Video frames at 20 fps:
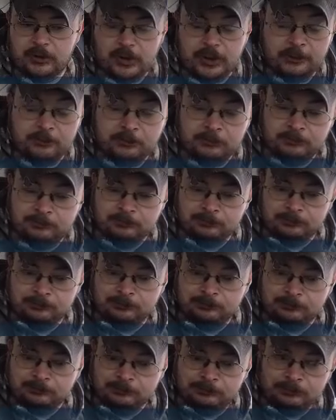I'm
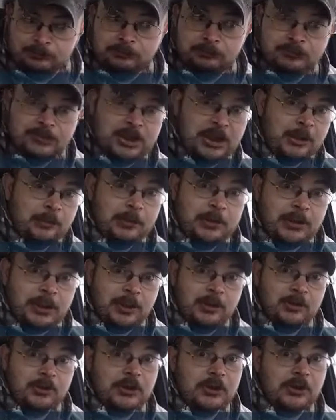taping
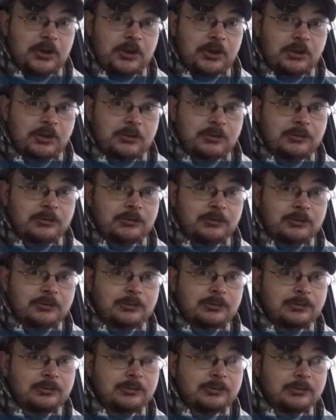out here
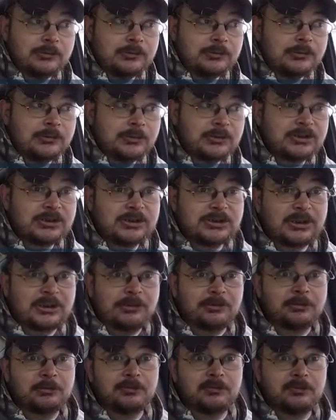instead
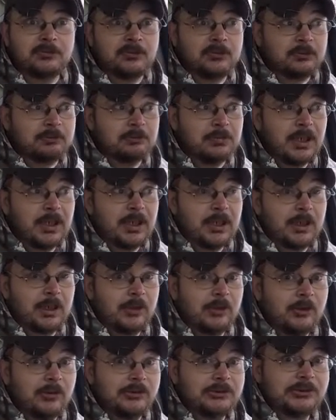of in my
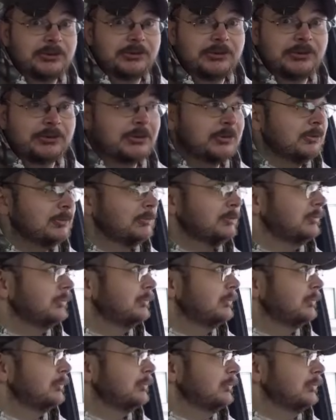house or
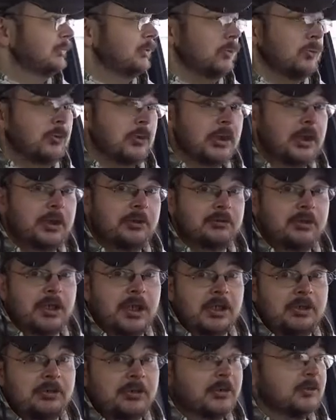wherever
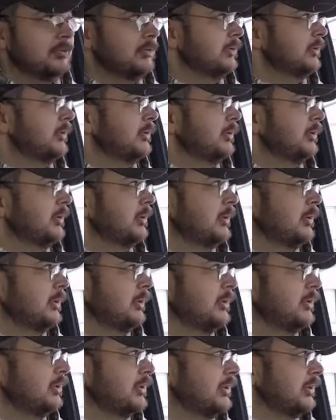I live.
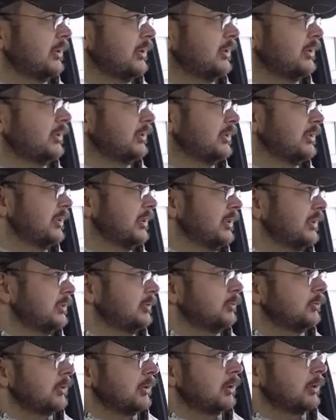It's because, uh,
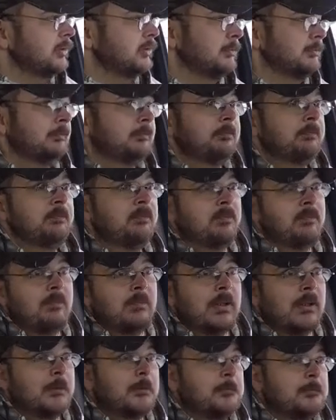well,
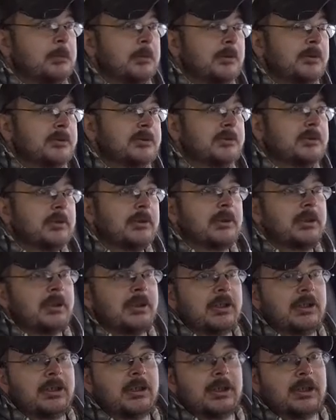
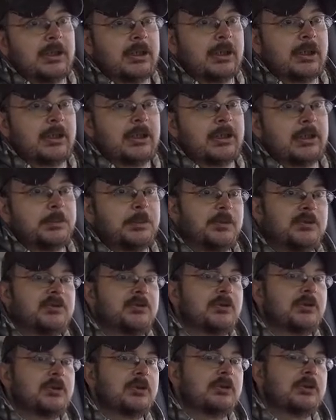personally, I
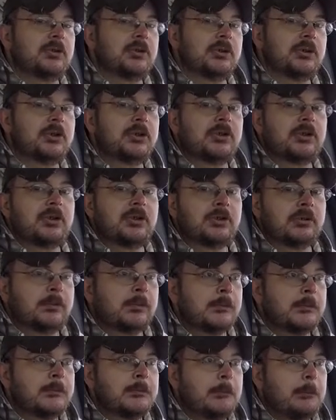prefer
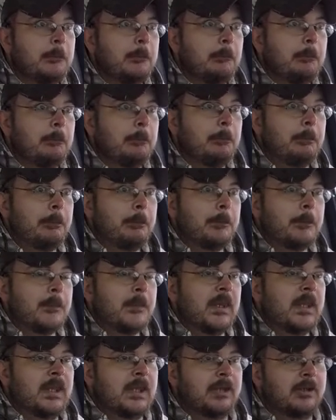
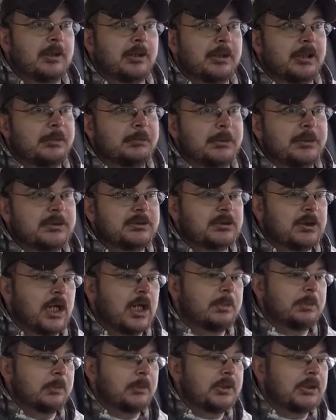either on my
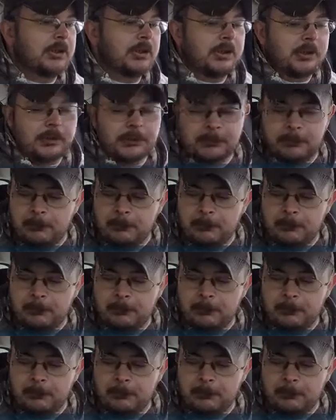chopper here.